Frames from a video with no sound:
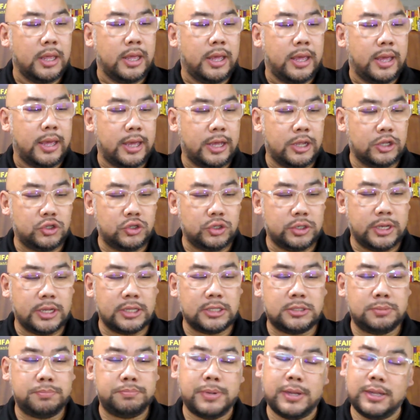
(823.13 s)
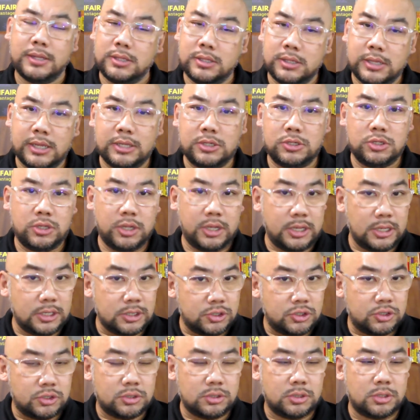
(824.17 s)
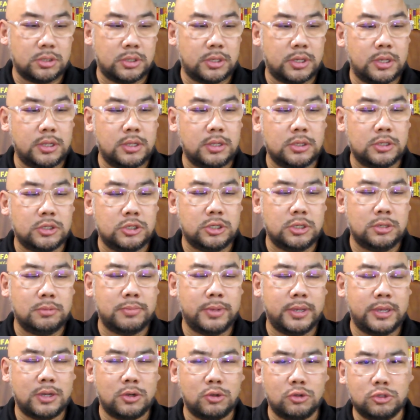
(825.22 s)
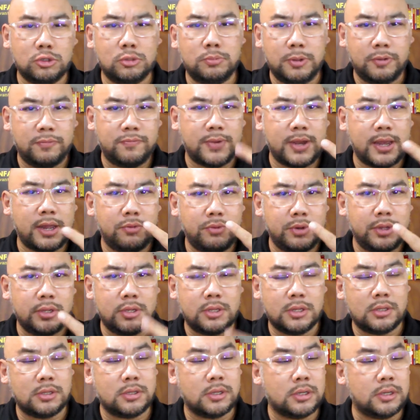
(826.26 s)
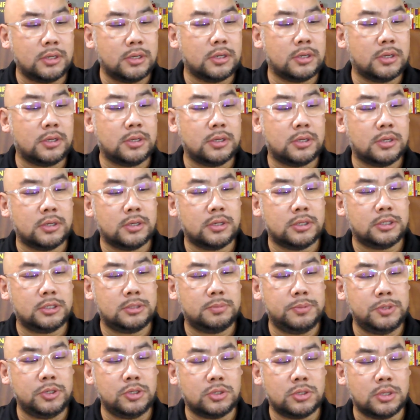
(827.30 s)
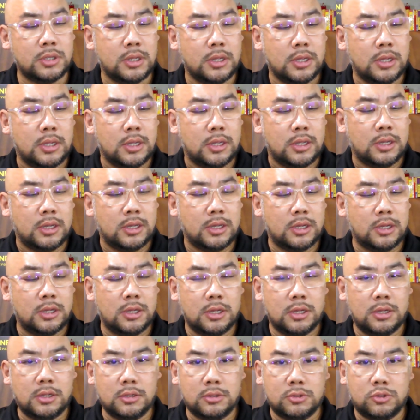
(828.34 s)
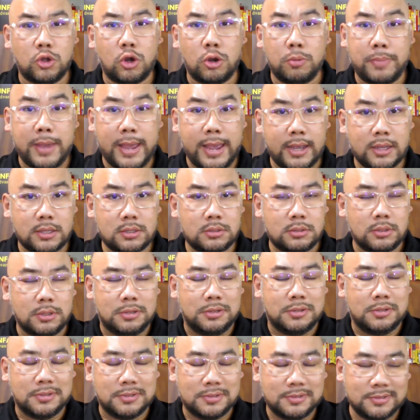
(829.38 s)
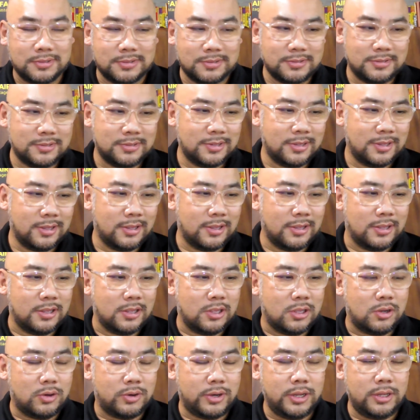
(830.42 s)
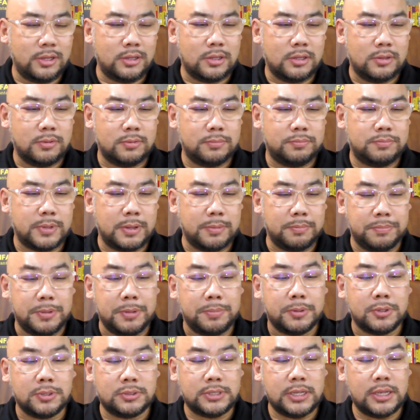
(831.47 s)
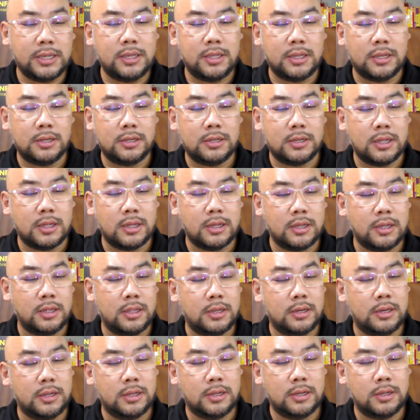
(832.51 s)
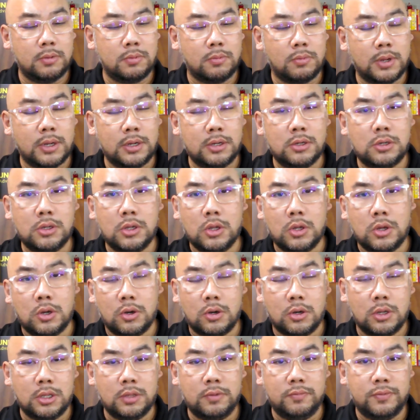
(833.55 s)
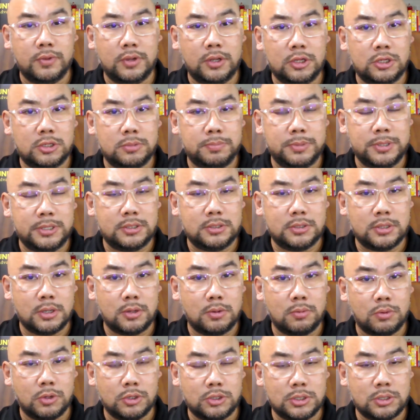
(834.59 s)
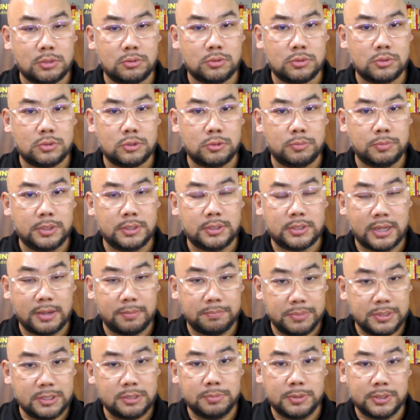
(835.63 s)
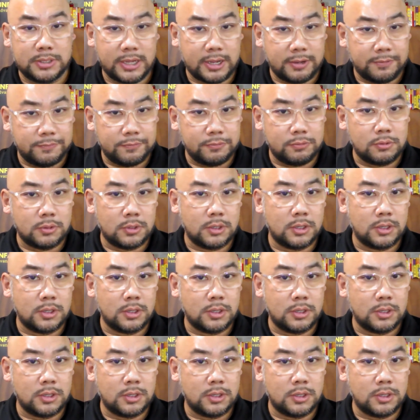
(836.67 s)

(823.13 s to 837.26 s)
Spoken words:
And she gets better as she aged. Okay, she may also be fiery in her speech, talk back. All right, but people staying in one Holland village, please watch out to please be tactful.